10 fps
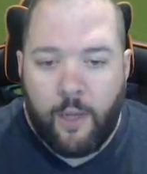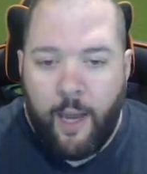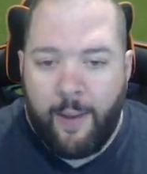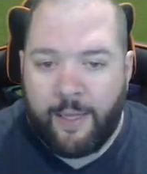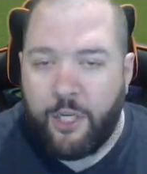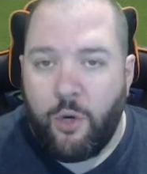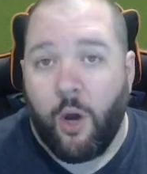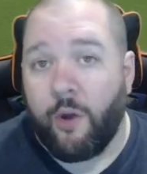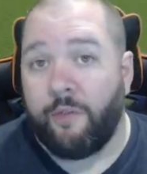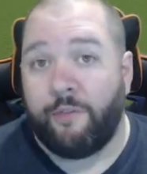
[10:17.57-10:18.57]
I'm at
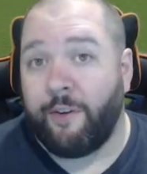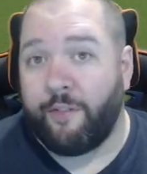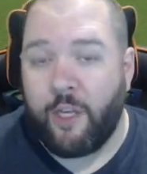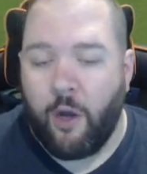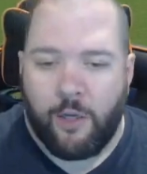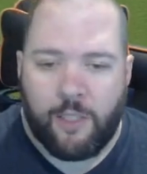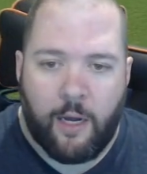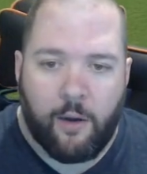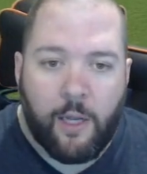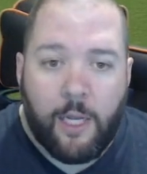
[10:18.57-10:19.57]
250 yards now.